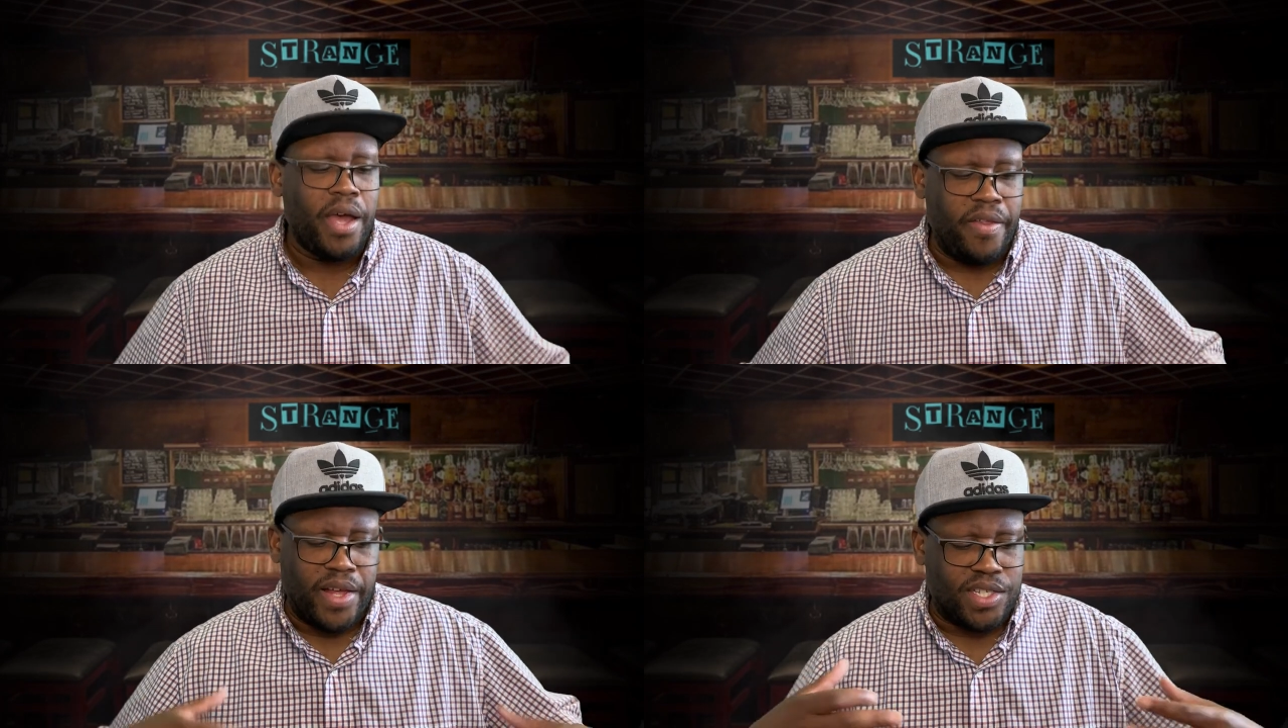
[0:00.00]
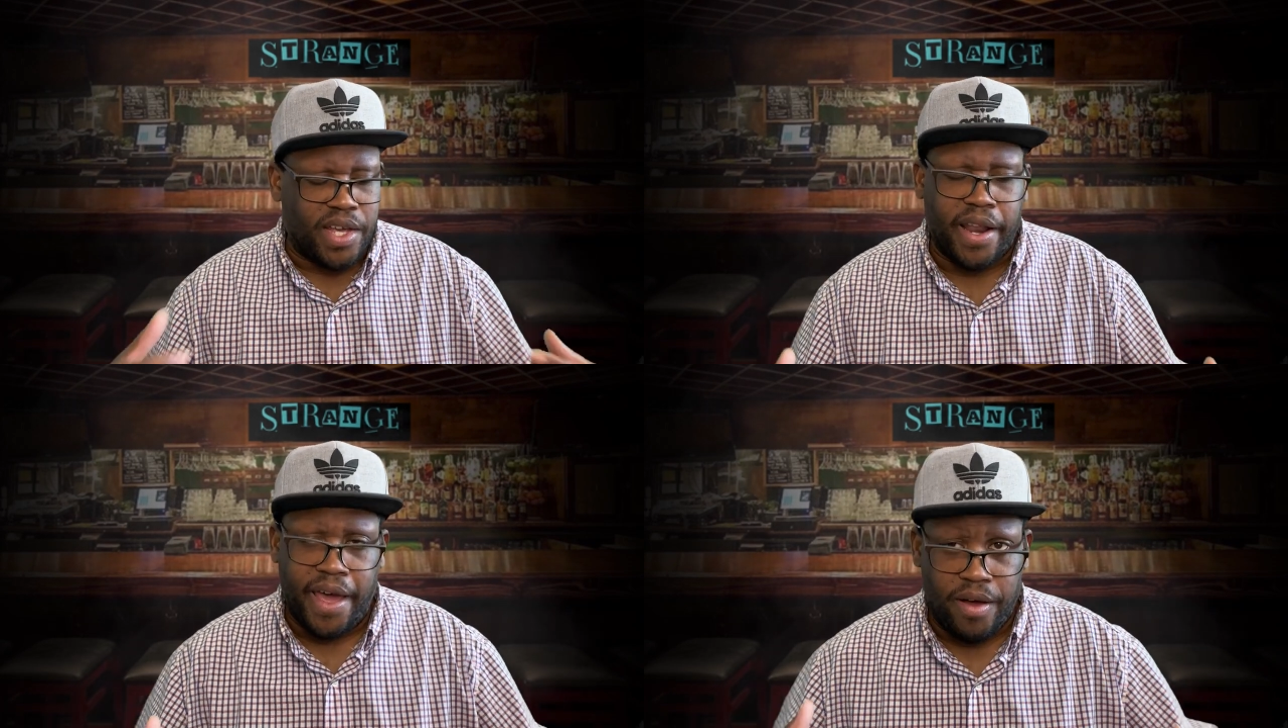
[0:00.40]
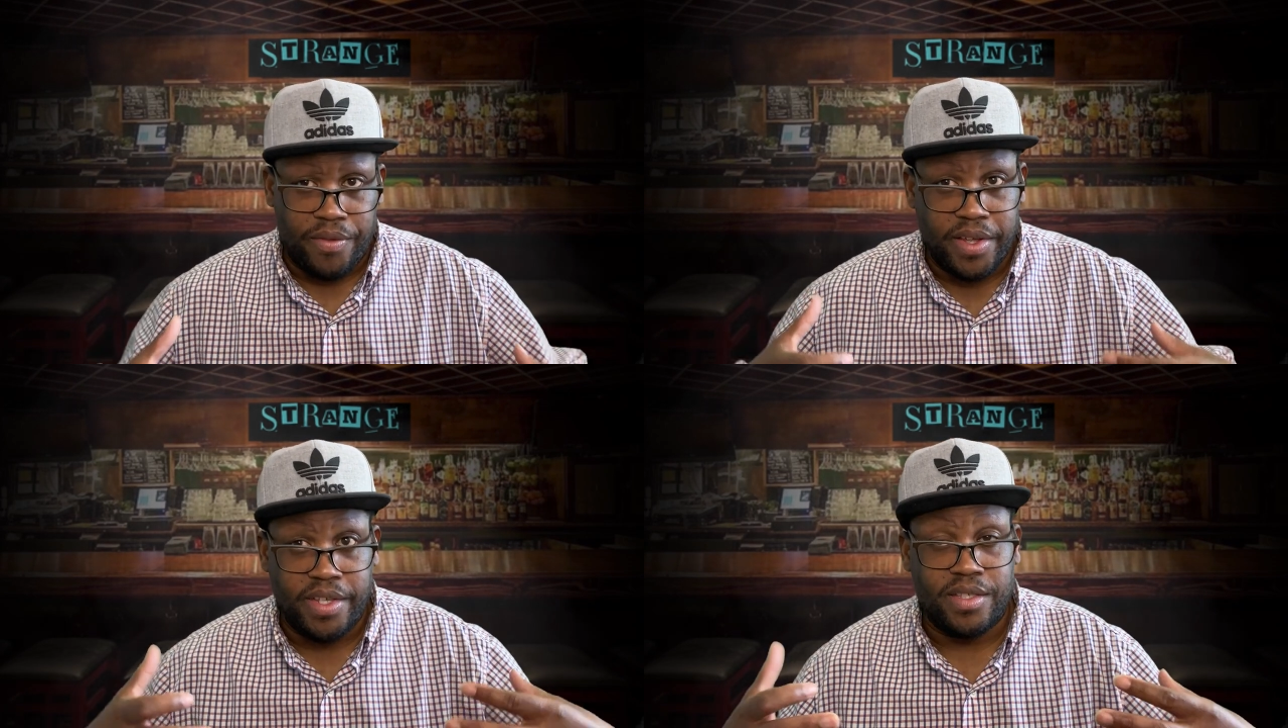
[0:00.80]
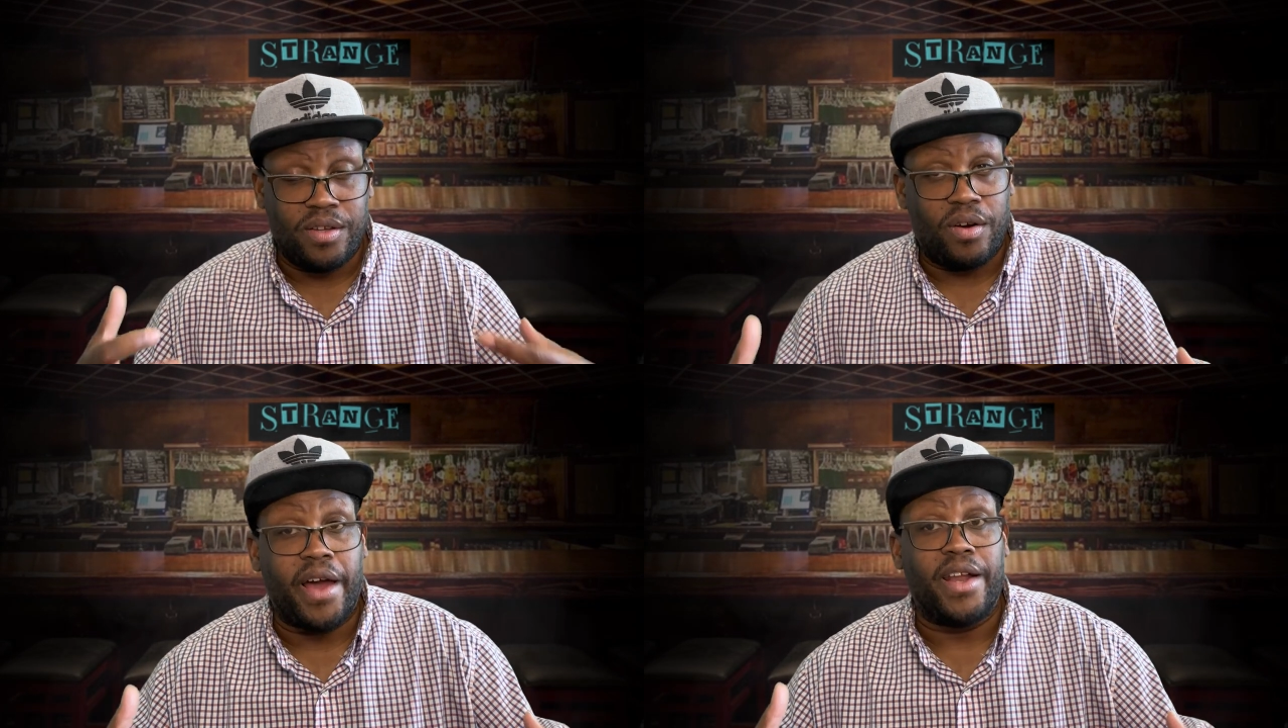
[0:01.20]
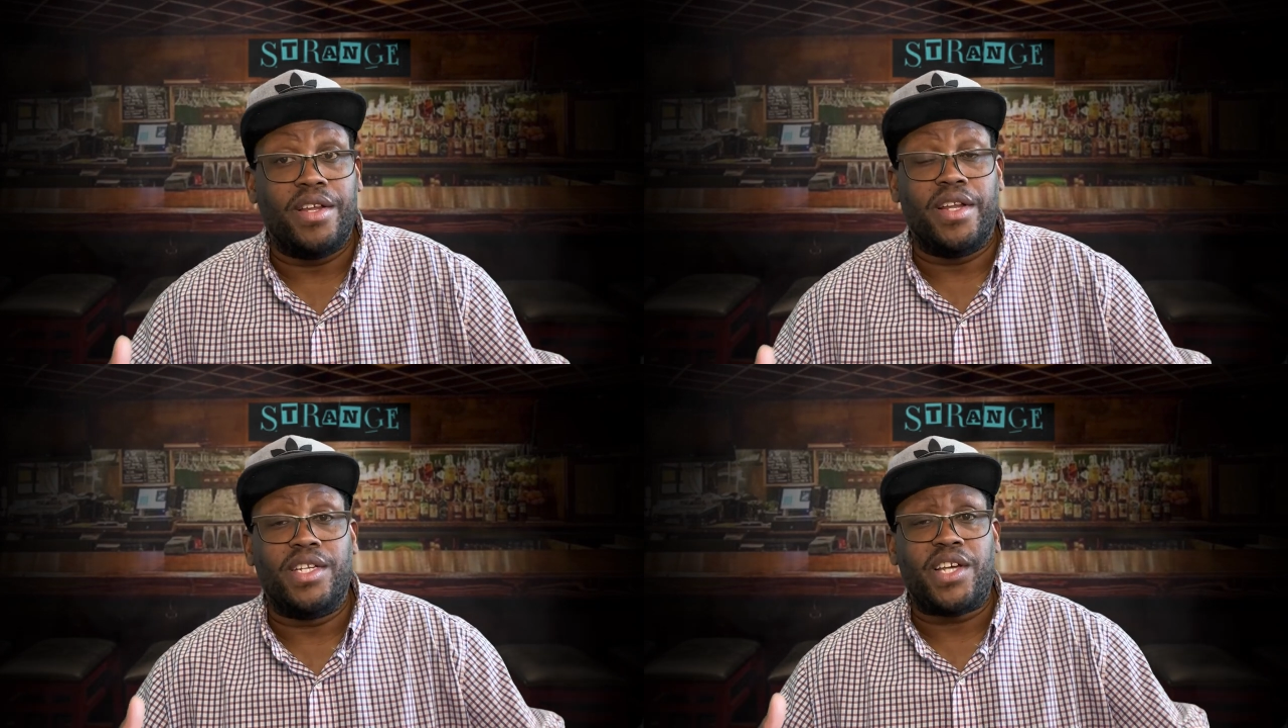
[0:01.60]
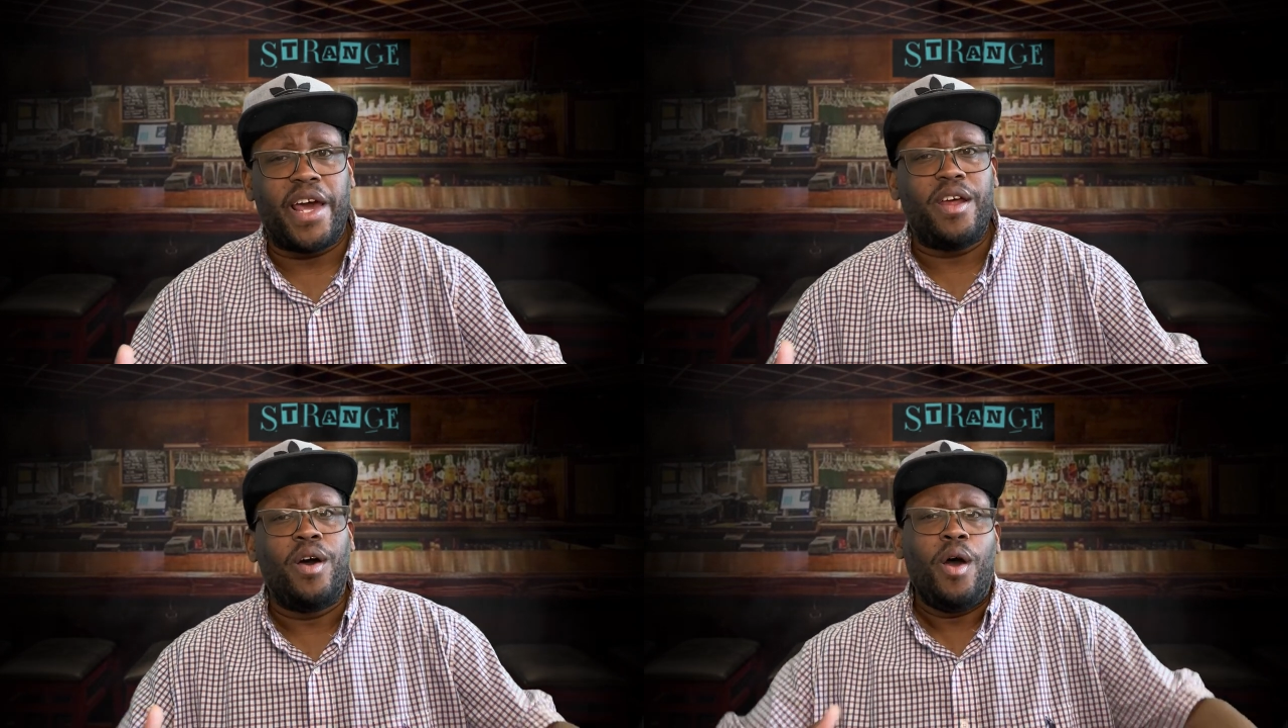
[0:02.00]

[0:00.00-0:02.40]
And that's just kind of how things are kind of done in China.